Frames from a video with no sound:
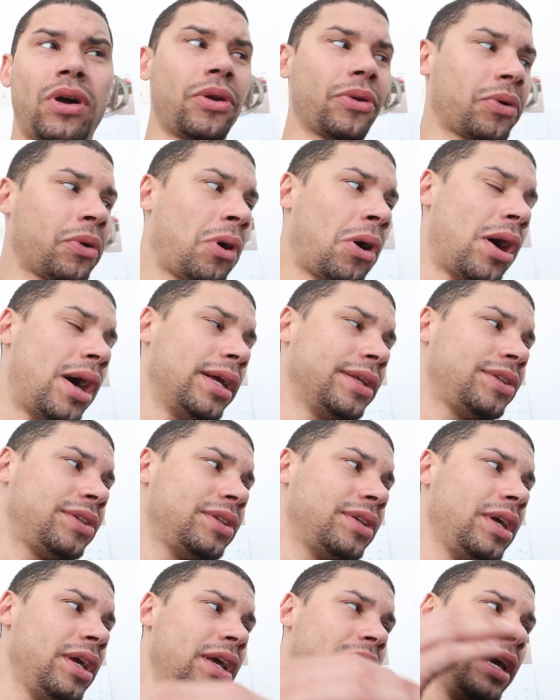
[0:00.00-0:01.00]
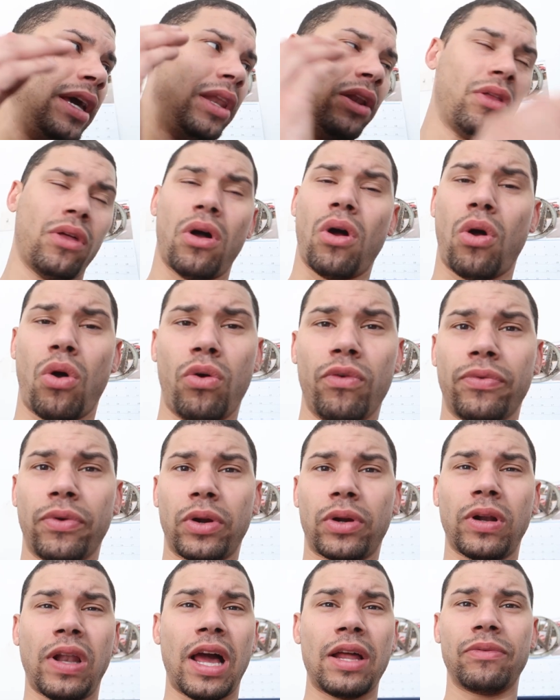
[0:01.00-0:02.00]
autocross. And a whole
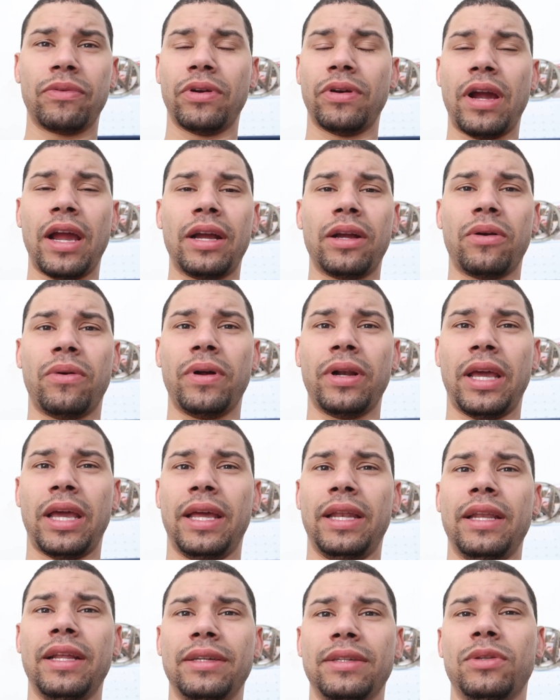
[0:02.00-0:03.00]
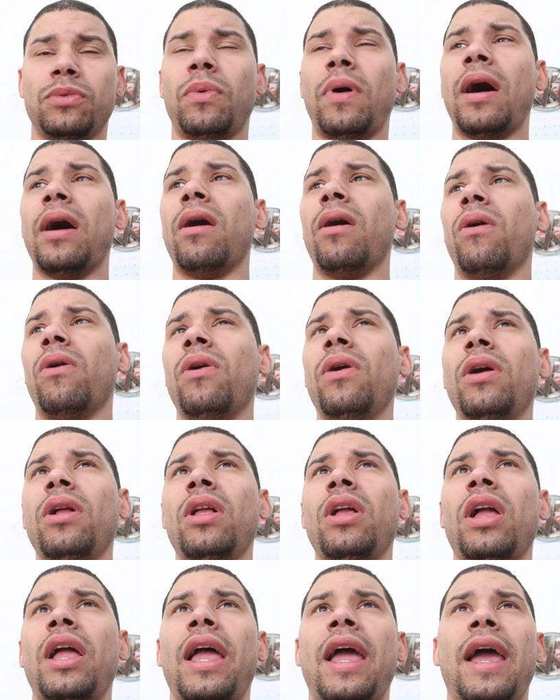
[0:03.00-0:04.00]
Verkaline rear end going in as well,
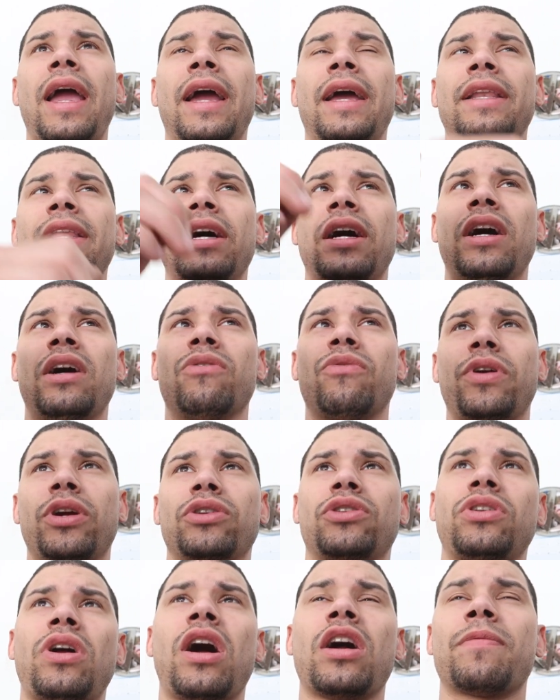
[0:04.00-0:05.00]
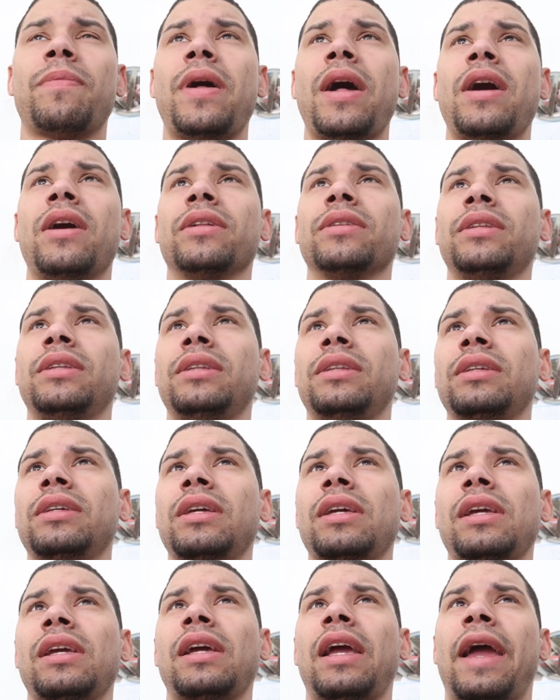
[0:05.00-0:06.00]
and rear shock mounts,
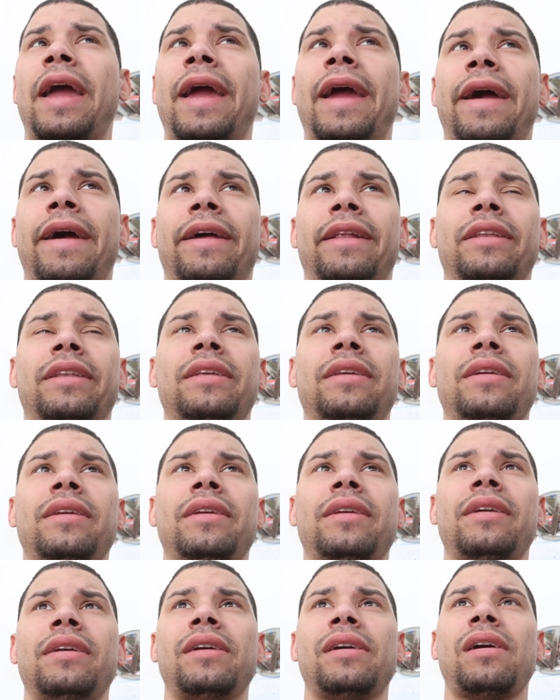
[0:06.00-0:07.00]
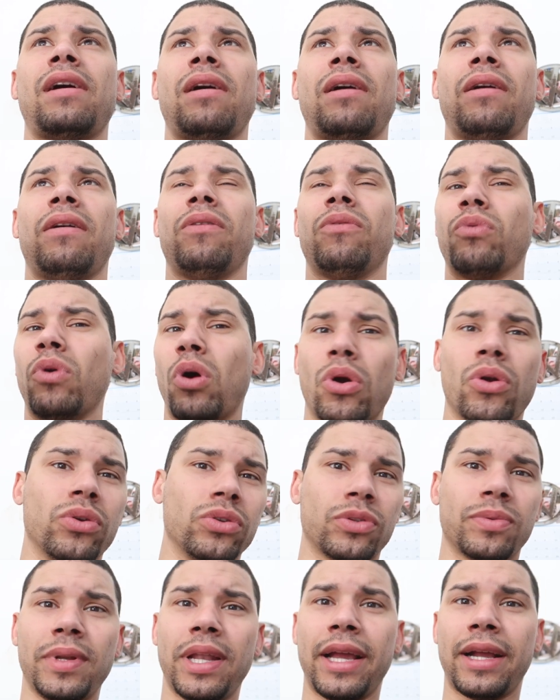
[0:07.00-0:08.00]
and
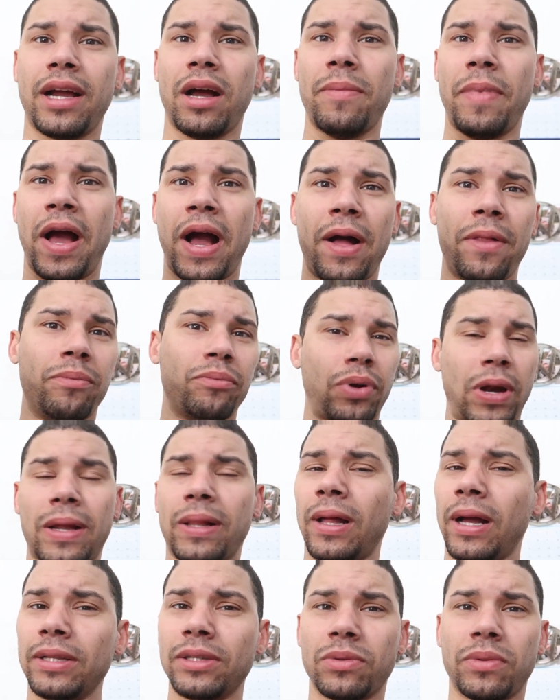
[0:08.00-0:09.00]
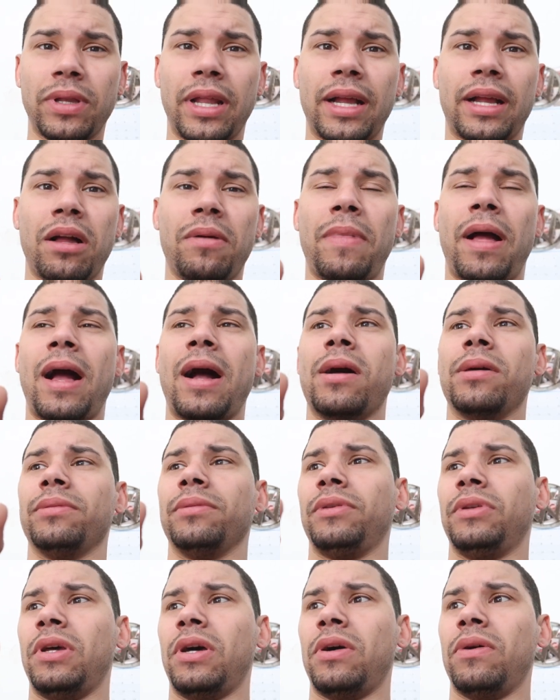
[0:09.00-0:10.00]
rotors when they come out, and brake lines when they come
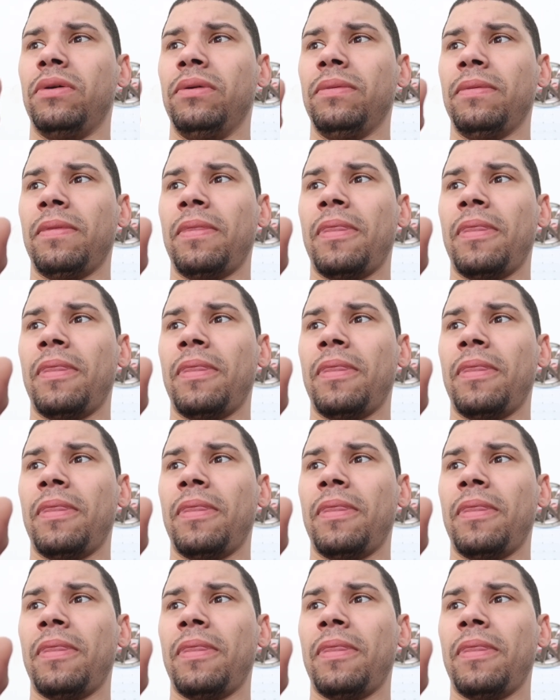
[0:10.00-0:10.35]
out. So